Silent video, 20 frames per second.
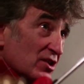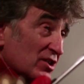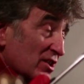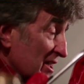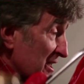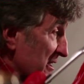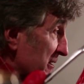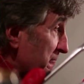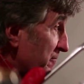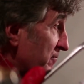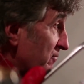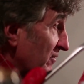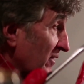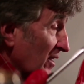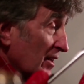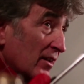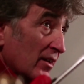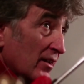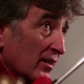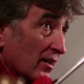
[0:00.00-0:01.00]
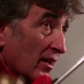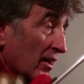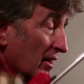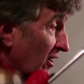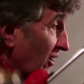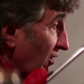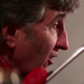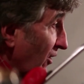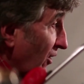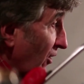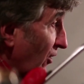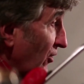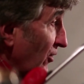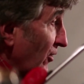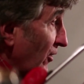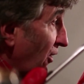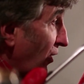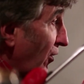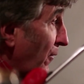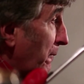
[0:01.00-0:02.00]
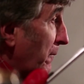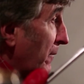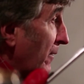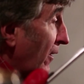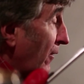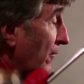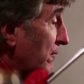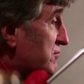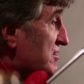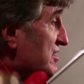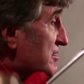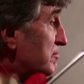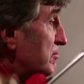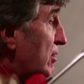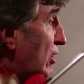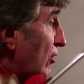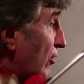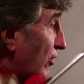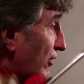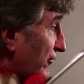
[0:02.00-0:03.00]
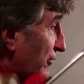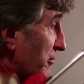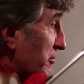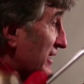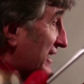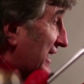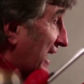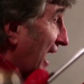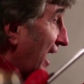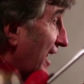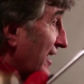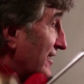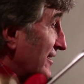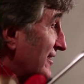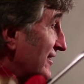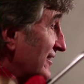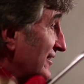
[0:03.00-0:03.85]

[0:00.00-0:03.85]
steam or, or, or smoke from the can.